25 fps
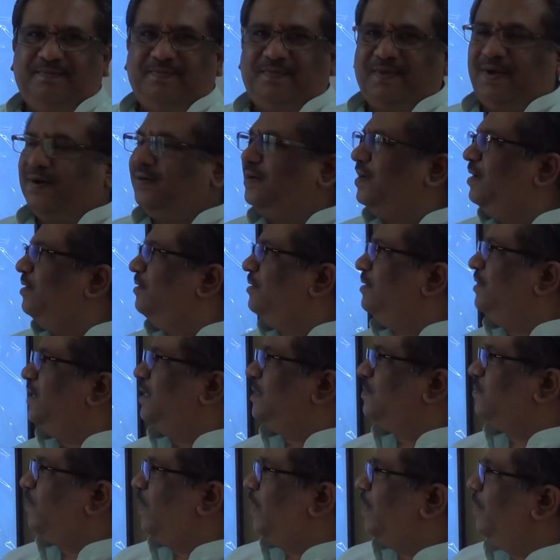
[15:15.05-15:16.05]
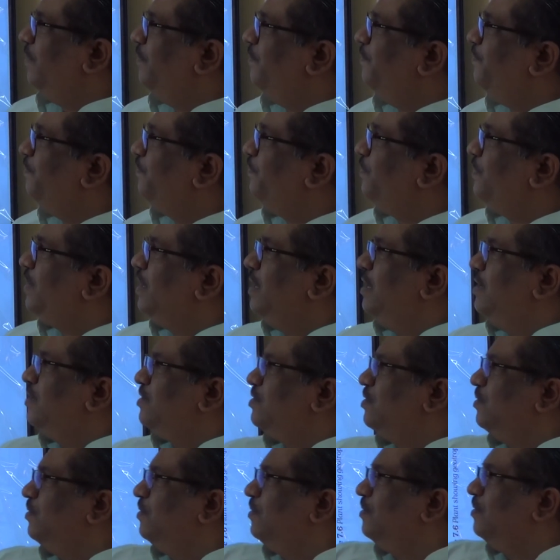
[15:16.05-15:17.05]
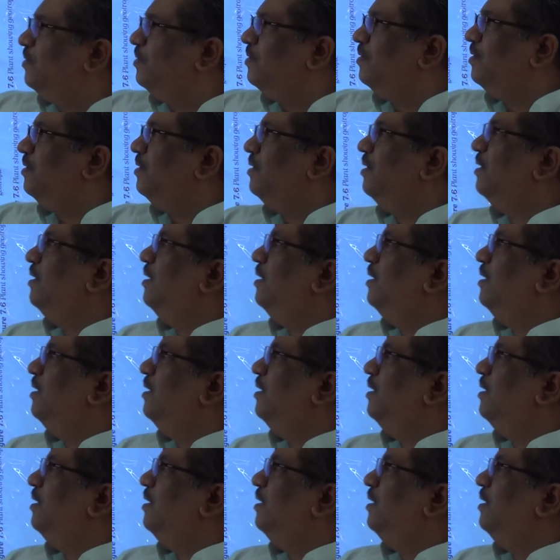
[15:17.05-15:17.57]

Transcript: Okay, that's fine. So,